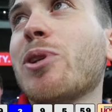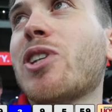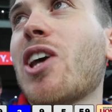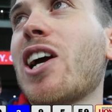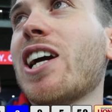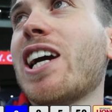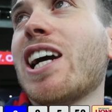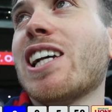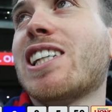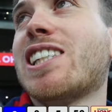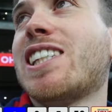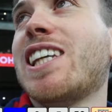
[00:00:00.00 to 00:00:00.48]
was
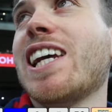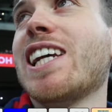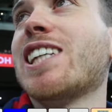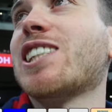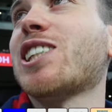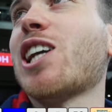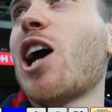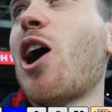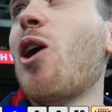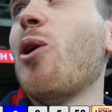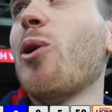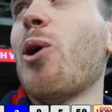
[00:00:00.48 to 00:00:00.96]
like a six
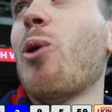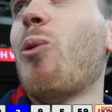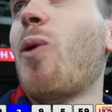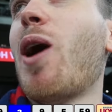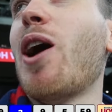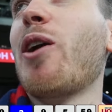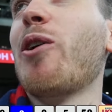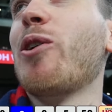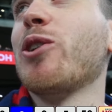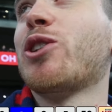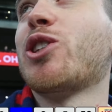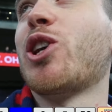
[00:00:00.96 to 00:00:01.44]
goal to
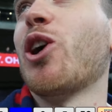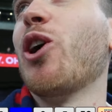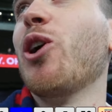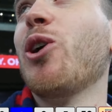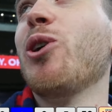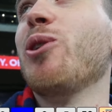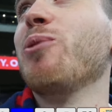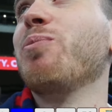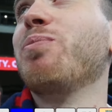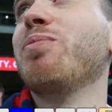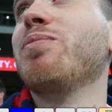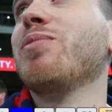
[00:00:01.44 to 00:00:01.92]
one or
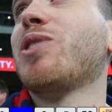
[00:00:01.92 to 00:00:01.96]
two